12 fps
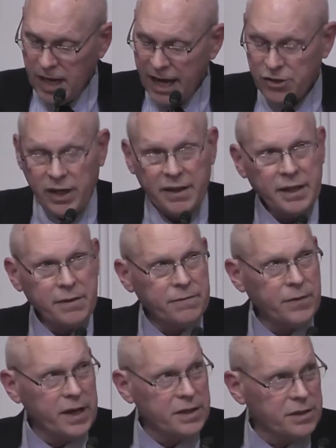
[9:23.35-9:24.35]
Actually, I think the
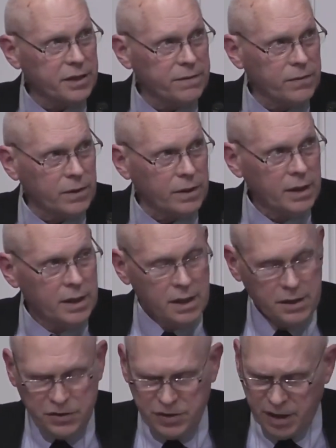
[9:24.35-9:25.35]
phrase there for
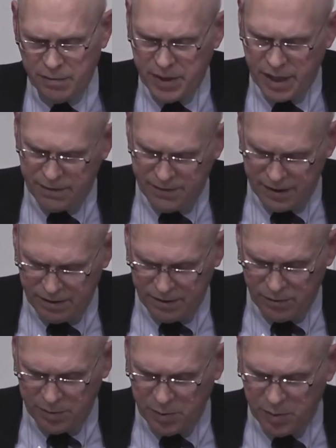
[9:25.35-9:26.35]
son of man, if I
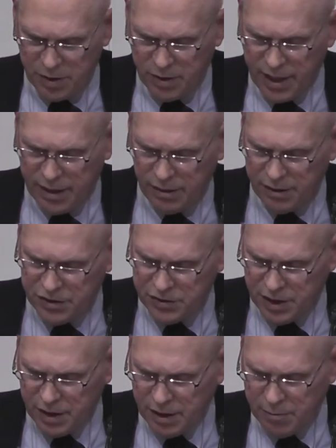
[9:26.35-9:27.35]
remember correctly,
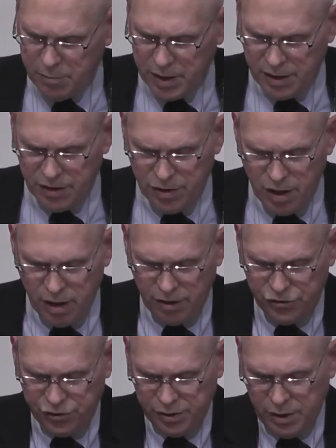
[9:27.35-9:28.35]
is uh, Ben
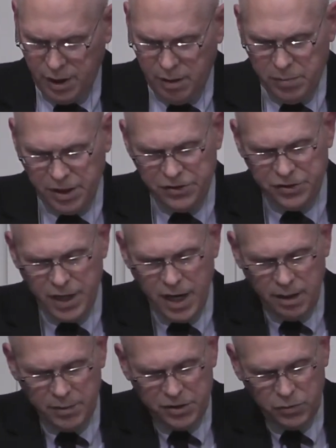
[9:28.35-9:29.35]
Enosh, but it's
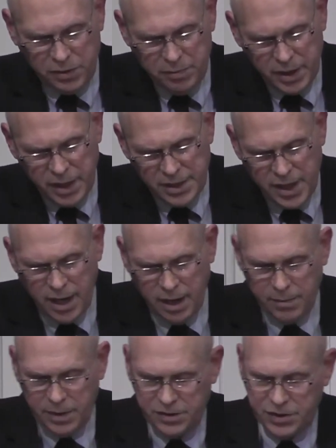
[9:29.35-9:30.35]
synonymous with Ben
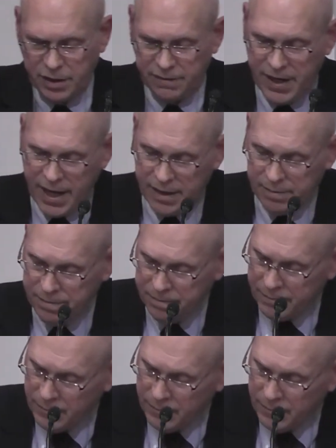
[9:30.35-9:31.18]
Adam, son of Adam.